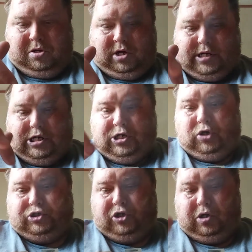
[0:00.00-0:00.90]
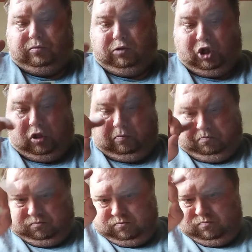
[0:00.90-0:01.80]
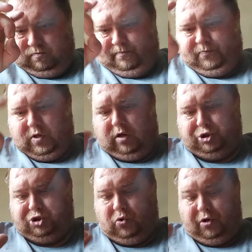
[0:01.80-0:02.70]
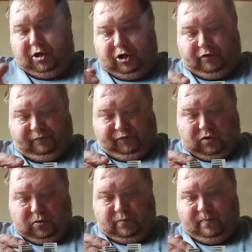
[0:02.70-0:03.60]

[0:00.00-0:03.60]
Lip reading: And then there's a little, I'll show you here in a few.